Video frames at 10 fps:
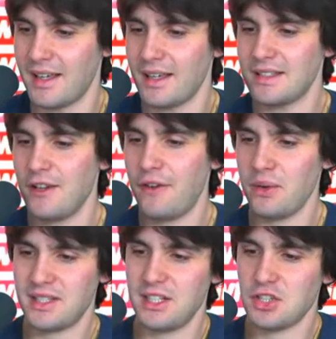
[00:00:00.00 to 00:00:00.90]
See, if he
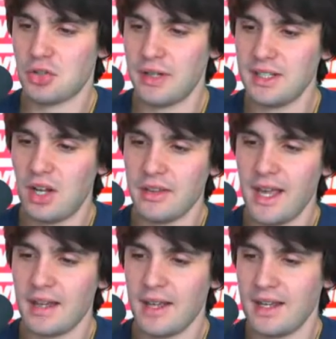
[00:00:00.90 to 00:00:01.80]
wasn't intrigued on
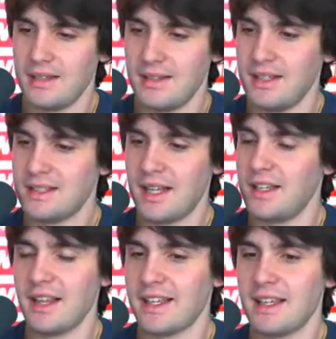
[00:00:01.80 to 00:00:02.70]
that, and he's not,
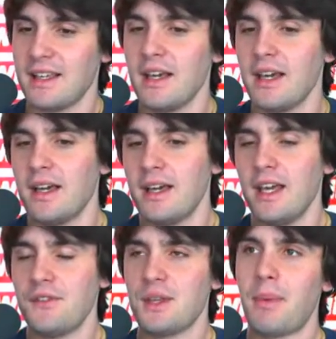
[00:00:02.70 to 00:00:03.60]
like,
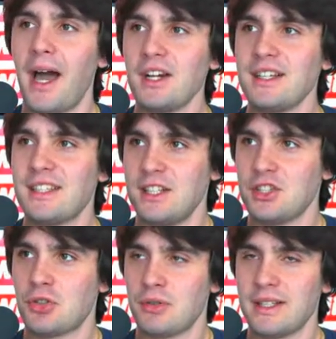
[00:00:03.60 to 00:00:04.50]
if the buyer isn't
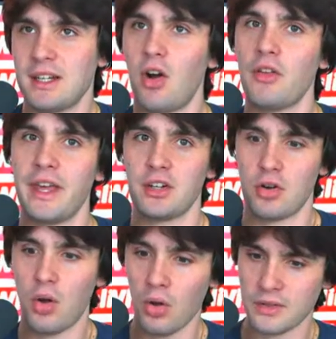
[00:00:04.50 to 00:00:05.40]
intrigued at all that you're a
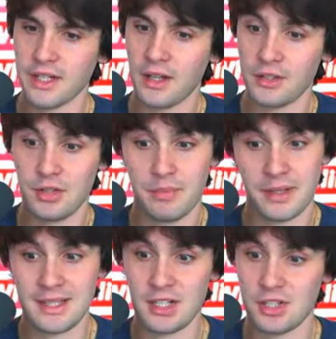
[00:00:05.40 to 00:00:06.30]
wholesaler and you
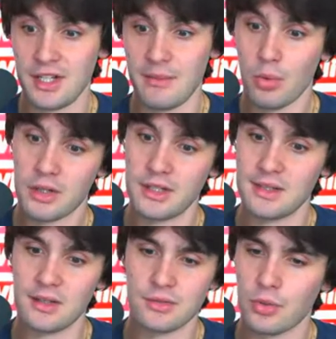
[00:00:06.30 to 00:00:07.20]
potentially could have more good
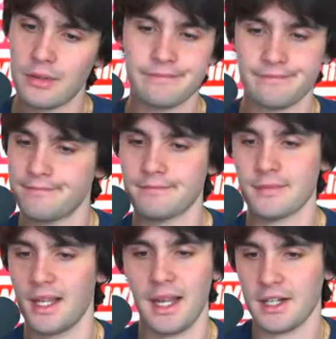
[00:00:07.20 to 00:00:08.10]
deals for him,
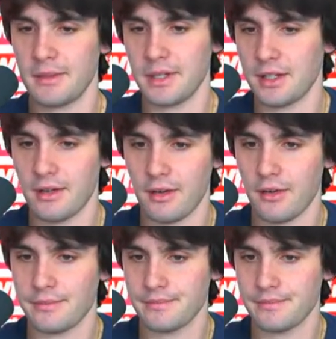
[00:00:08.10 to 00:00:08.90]
it ain't going to be good at all.